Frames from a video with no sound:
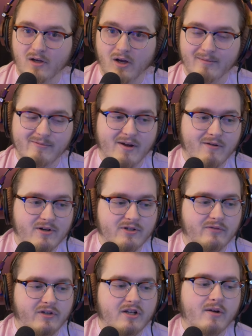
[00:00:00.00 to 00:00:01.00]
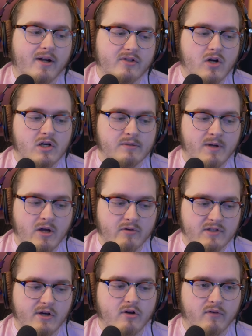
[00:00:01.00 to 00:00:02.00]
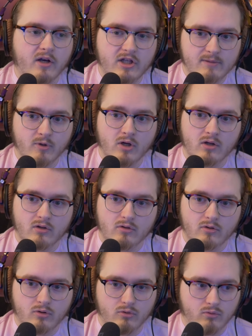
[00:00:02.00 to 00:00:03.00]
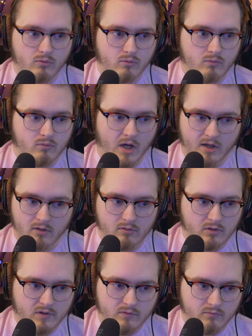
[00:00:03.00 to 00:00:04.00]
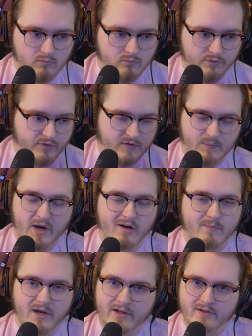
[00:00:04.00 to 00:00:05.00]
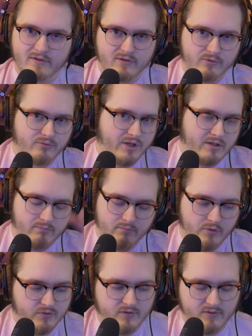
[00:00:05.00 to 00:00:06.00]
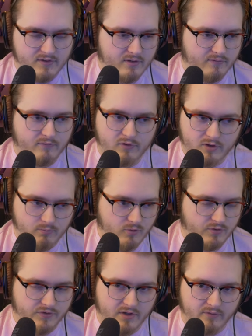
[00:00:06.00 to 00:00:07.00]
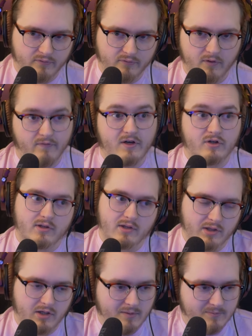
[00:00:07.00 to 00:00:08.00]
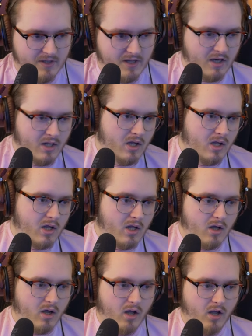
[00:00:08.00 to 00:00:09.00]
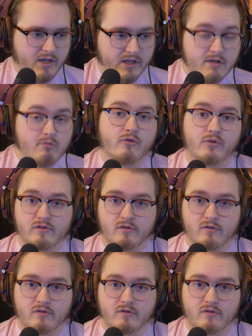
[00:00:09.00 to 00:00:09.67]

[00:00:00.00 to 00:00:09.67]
Uh, in my original video, I talked about Taren Van Hemert, who I was inspired by to do like most of the stuff, Touch Portal stuff, eventually leading up to that. Uh, he wrote this